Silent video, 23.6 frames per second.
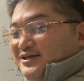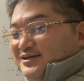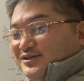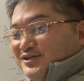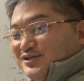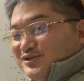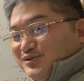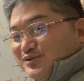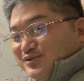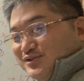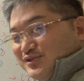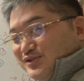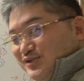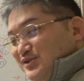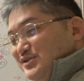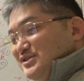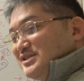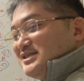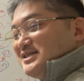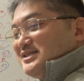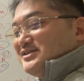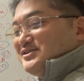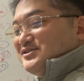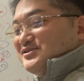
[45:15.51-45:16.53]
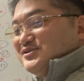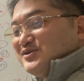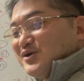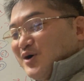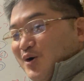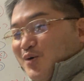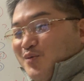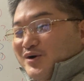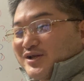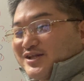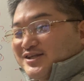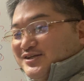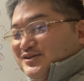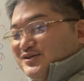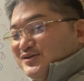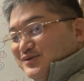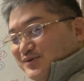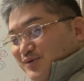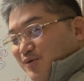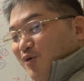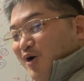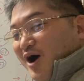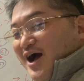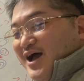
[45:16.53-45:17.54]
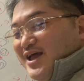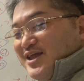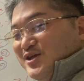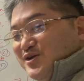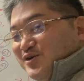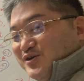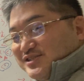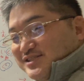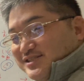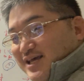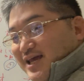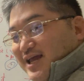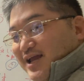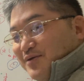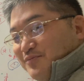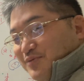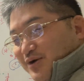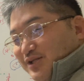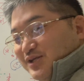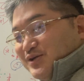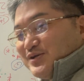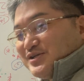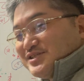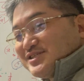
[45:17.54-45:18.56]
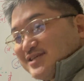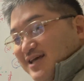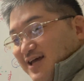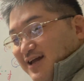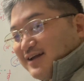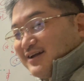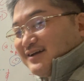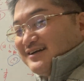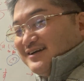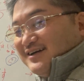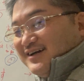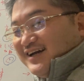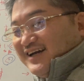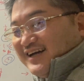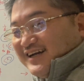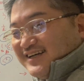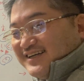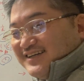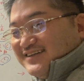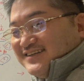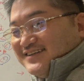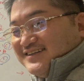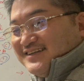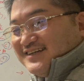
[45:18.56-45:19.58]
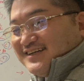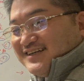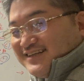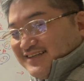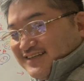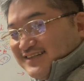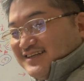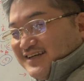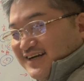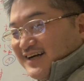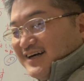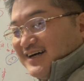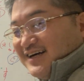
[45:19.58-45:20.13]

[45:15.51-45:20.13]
you do need to know why you are saying what you're saying. Yeah.